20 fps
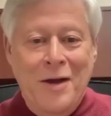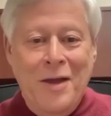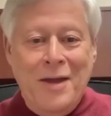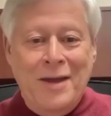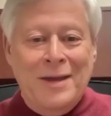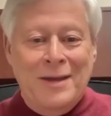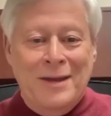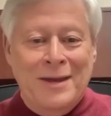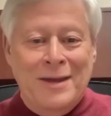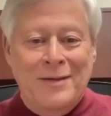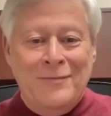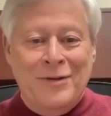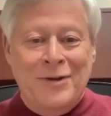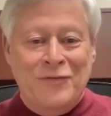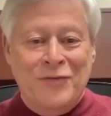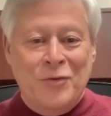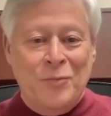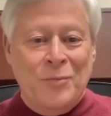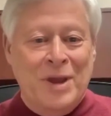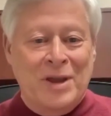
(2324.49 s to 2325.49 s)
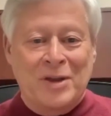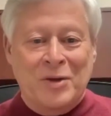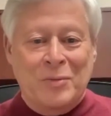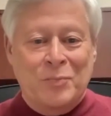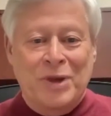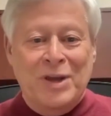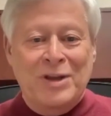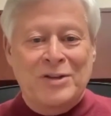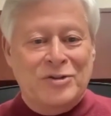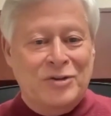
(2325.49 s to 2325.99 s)
E even if you're making
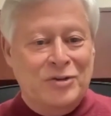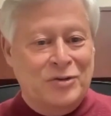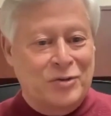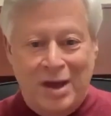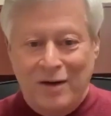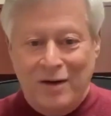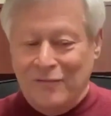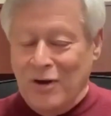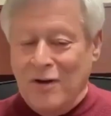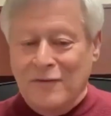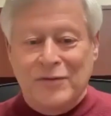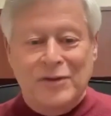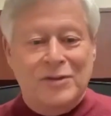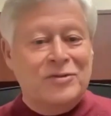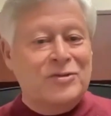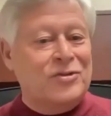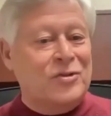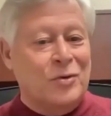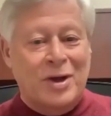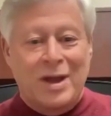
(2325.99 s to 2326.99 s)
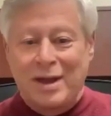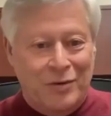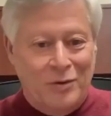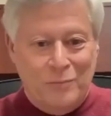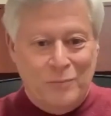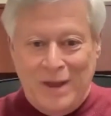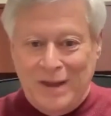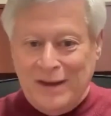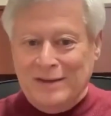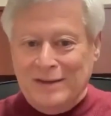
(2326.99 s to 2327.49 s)
pizza, you have ovens, you have
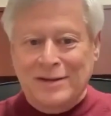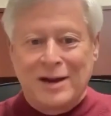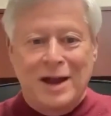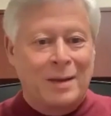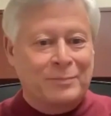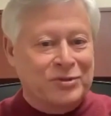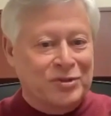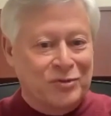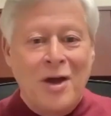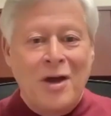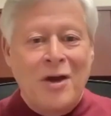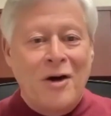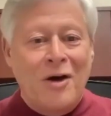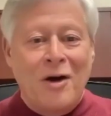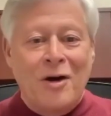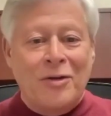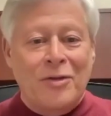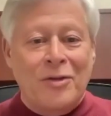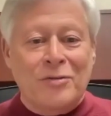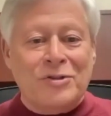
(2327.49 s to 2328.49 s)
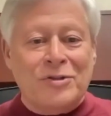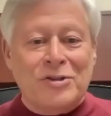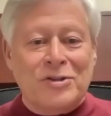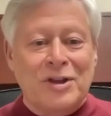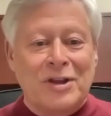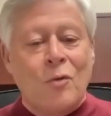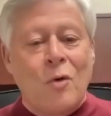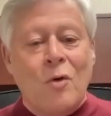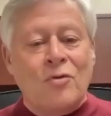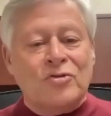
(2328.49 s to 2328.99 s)
megatops, you have all those
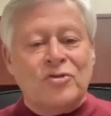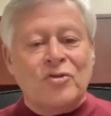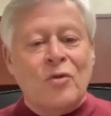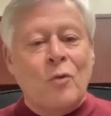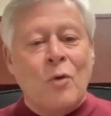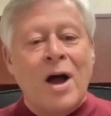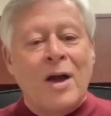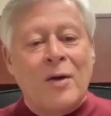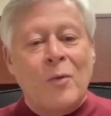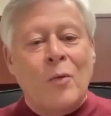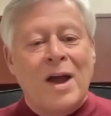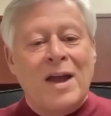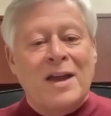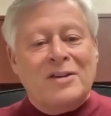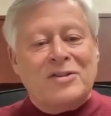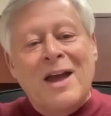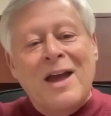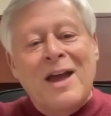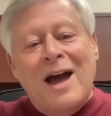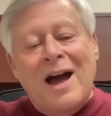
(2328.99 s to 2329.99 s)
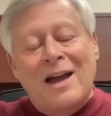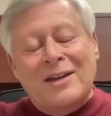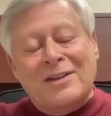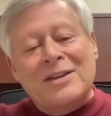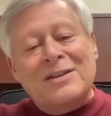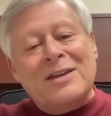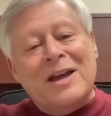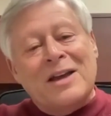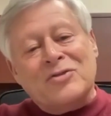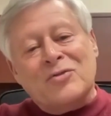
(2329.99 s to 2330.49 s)
things. So why waste? And I
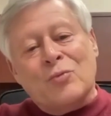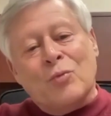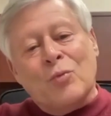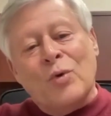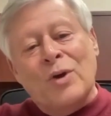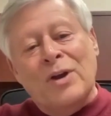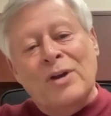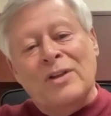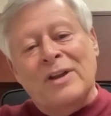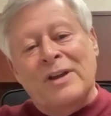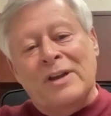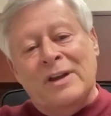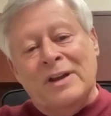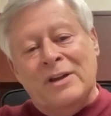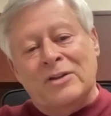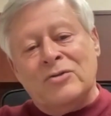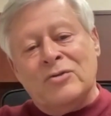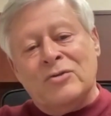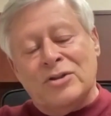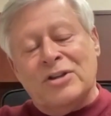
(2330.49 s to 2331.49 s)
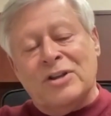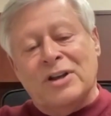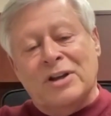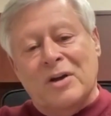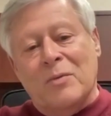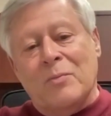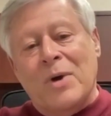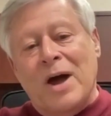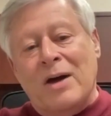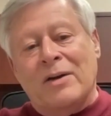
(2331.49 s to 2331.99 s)
think that's really interesting
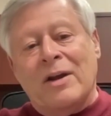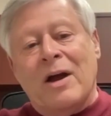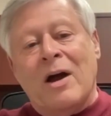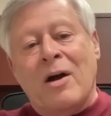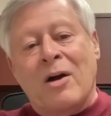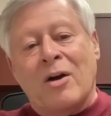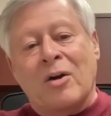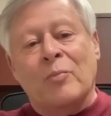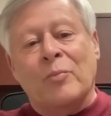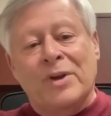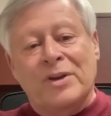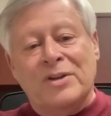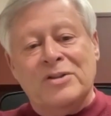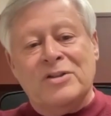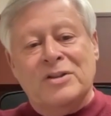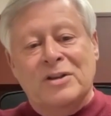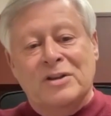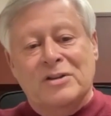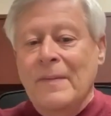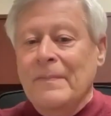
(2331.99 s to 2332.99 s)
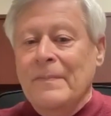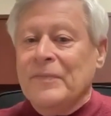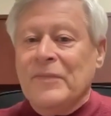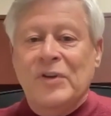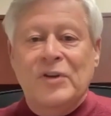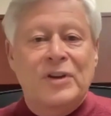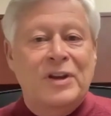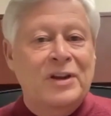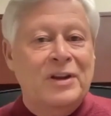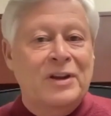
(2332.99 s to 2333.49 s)
about our business.
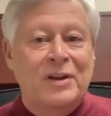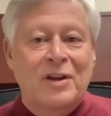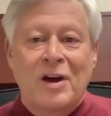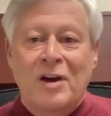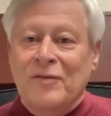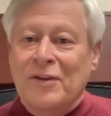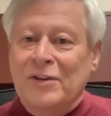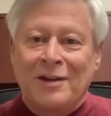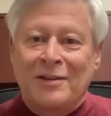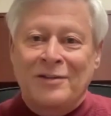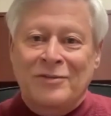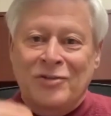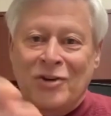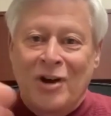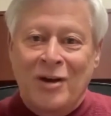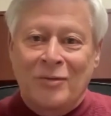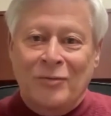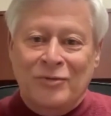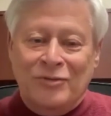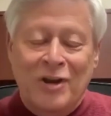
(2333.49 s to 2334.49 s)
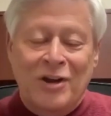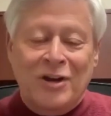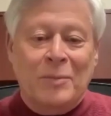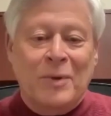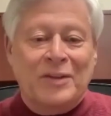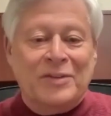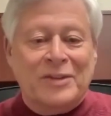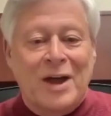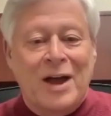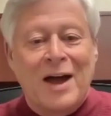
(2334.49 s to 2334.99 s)
You need an oven. John was talking
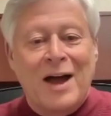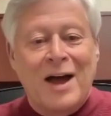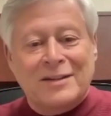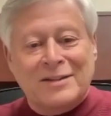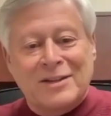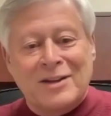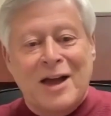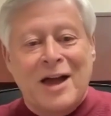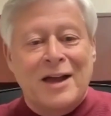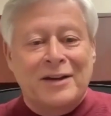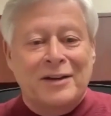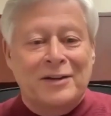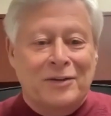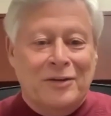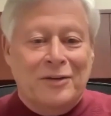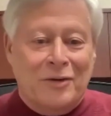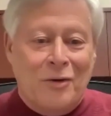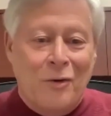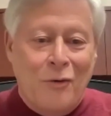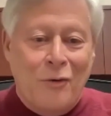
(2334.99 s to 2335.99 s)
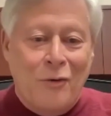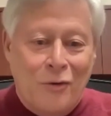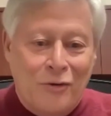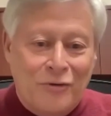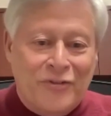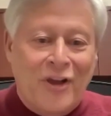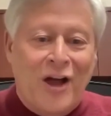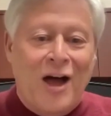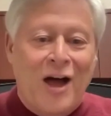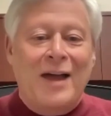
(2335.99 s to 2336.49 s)
about the hot side and the cold
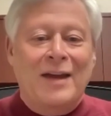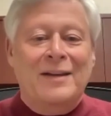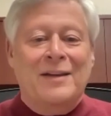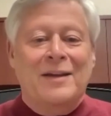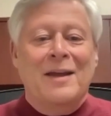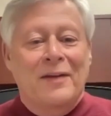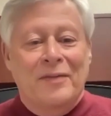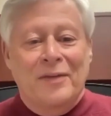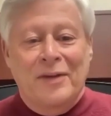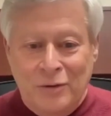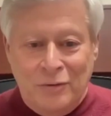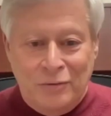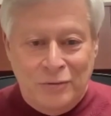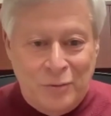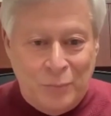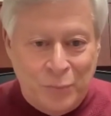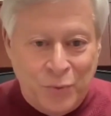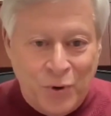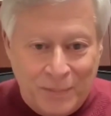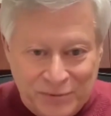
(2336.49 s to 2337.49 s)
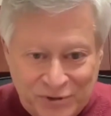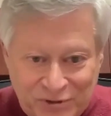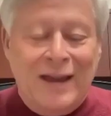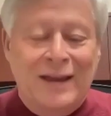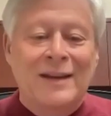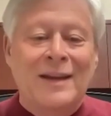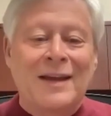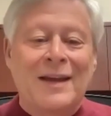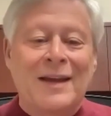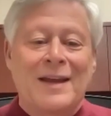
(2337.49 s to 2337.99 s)
side and the prep
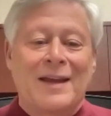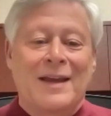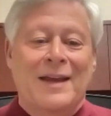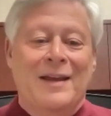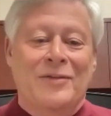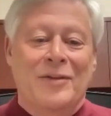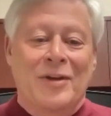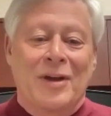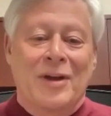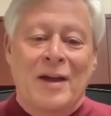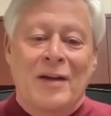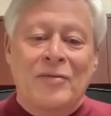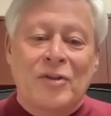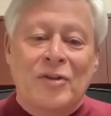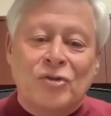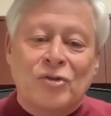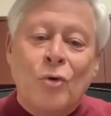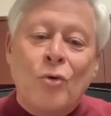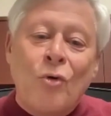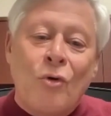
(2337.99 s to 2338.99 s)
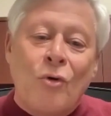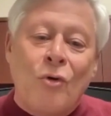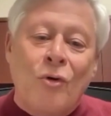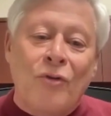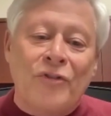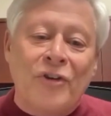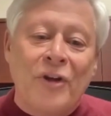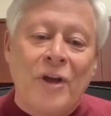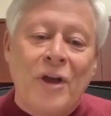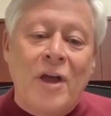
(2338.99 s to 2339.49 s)
side and, and the
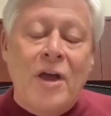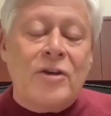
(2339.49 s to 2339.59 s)
tools.